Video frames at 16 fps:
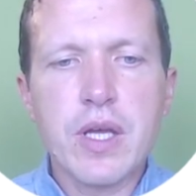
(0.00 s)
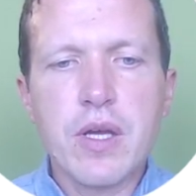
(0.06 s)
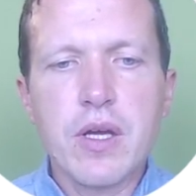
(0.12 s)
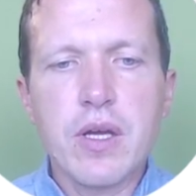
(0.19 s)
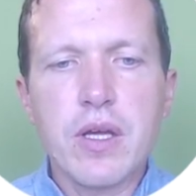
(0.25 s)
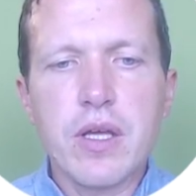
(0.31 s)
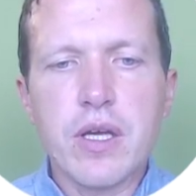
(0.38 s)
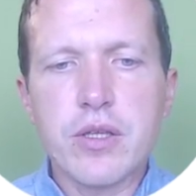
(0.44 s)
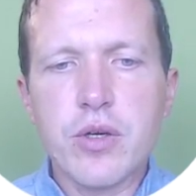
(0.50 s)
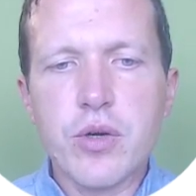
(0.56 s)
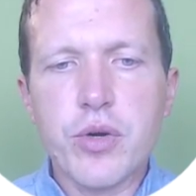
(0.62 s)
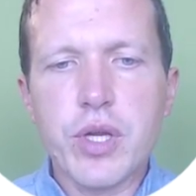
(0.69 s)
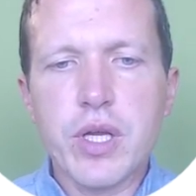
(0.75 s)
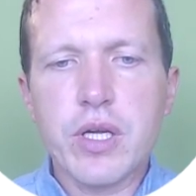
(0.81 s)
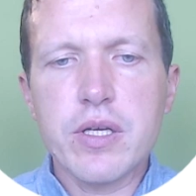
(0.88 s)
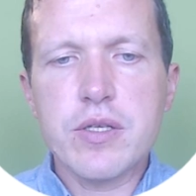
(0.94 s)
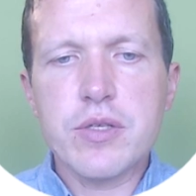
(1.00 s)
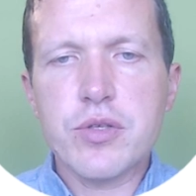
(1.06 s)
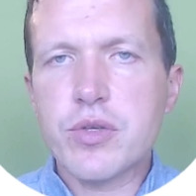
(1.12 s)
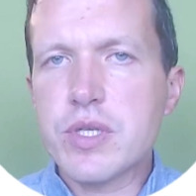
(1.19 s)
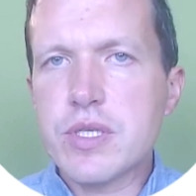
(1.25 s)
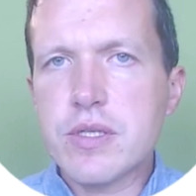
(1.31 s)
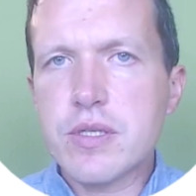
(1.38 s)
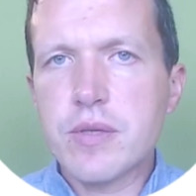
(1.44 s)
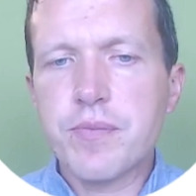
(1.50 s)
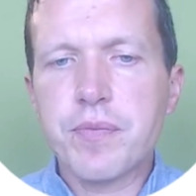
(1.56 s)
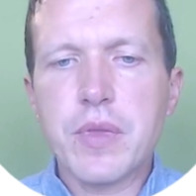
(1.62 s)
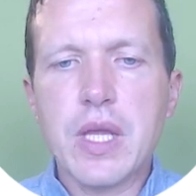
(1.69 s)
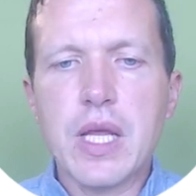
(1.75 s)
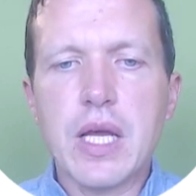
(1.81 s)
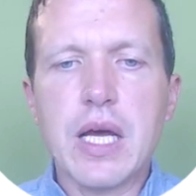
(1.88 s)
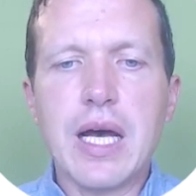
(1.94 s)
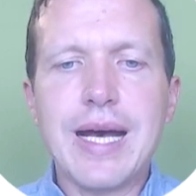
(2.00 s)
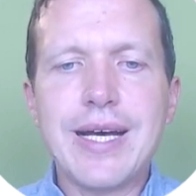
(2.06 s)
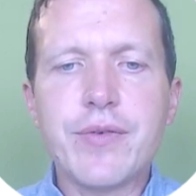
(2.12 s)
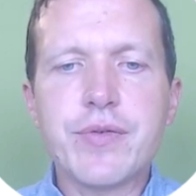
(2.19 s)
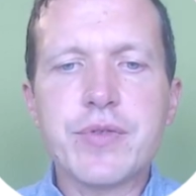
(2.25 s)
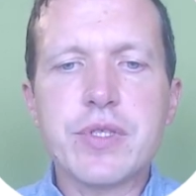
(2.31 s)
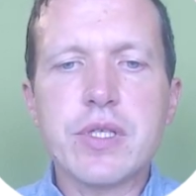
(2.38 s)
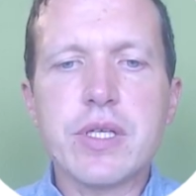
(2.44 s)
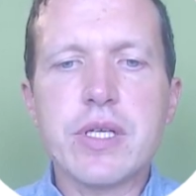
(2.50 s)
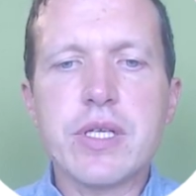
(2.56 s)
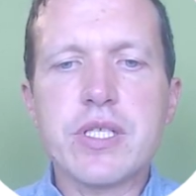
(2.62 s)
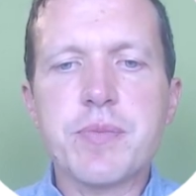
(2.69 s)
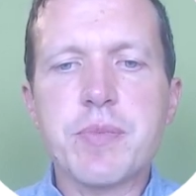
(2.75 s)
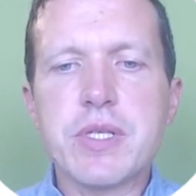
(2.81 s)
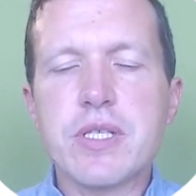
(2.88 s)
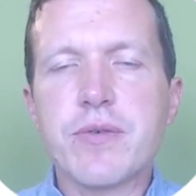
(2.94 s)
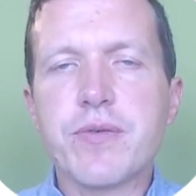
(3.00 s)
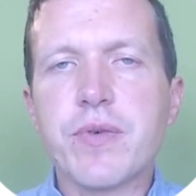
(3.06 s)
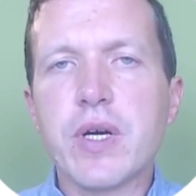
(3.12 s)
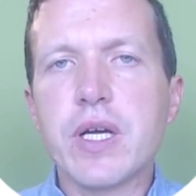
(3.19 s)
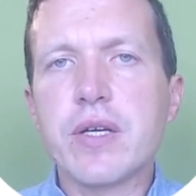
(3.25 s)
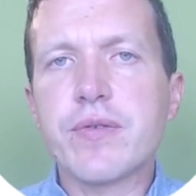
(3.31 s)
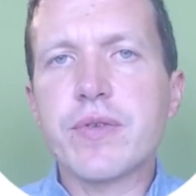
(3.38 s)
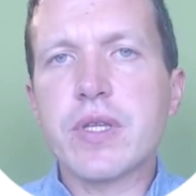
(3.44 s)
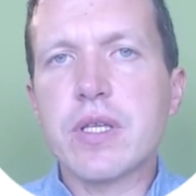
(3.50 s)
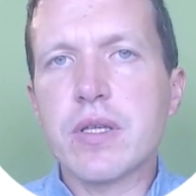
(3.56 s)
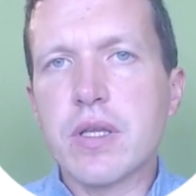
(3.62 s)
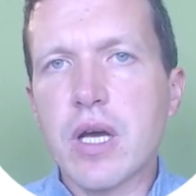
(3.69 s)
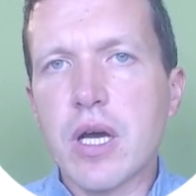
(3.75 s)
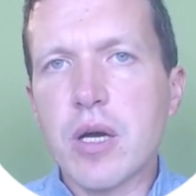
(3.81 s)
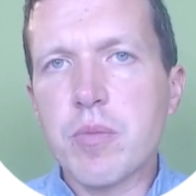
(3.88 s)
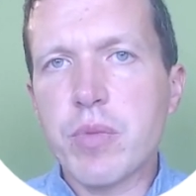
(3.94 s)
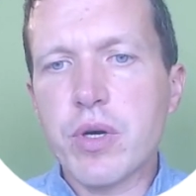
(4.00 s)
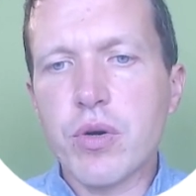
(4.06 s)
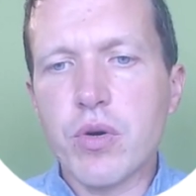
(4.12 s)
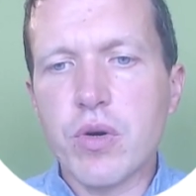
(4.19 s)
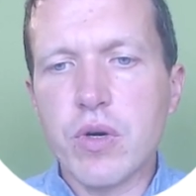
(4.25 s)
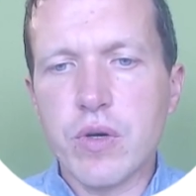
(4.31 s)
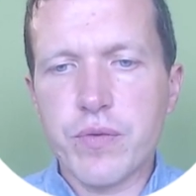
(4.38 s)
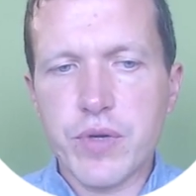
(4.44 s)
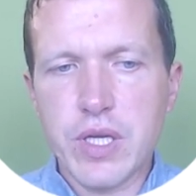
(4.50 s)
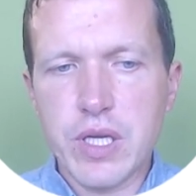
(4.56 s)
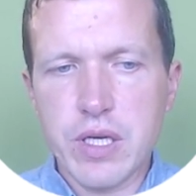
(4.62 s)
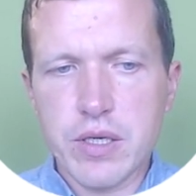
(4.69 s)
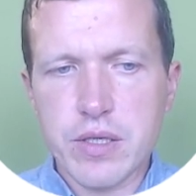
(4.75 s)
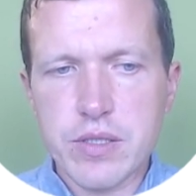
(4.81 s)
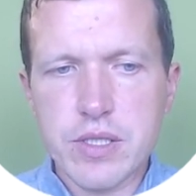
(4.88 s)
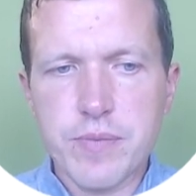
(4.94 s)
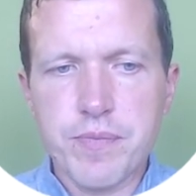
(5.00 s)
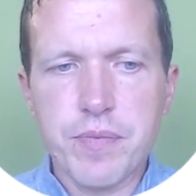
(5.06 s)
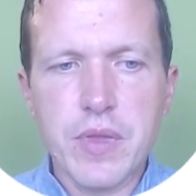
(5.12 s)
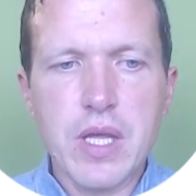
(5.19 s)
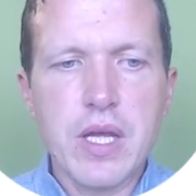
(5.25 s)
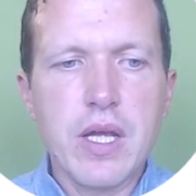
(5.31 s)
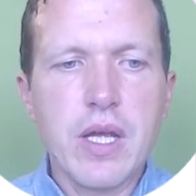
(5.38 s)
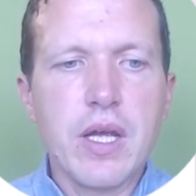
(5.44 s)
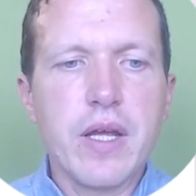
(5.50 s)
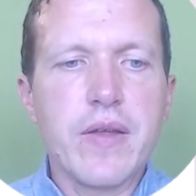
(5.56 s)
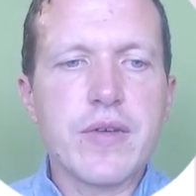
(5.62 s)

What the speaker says: ignoring interest, after a specified number of years. The